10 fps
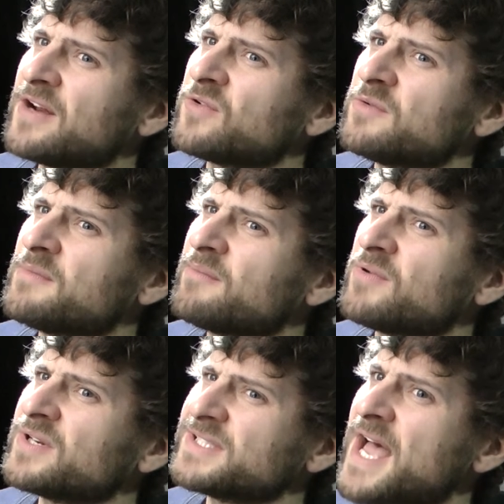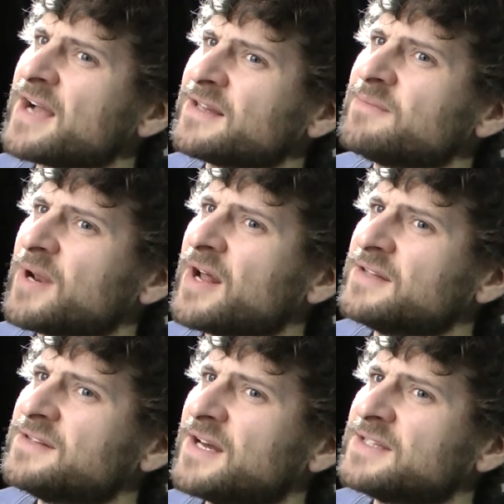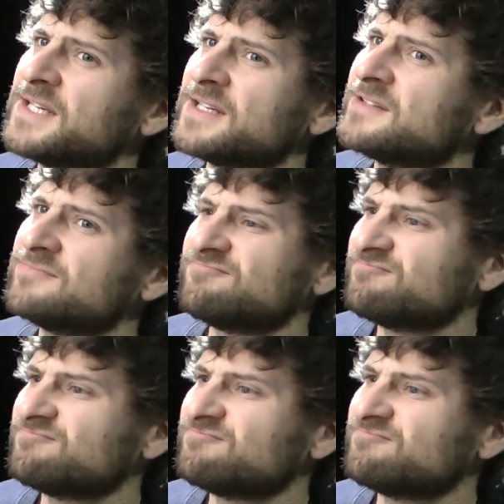I don't remember exactly, but I, th I think